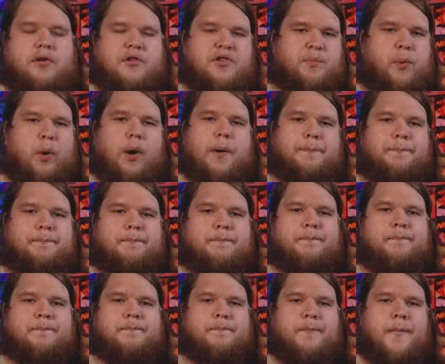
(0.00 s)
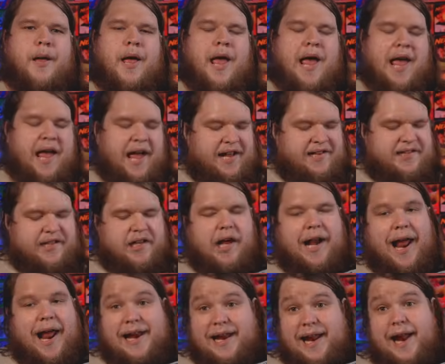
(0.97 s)
of dollars more. It's
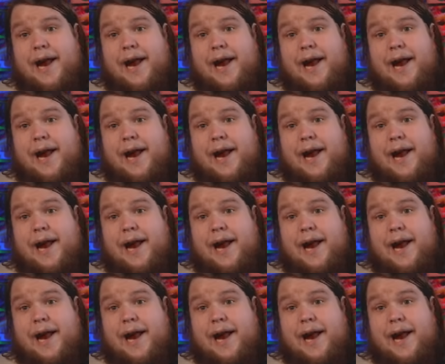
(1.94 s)
a good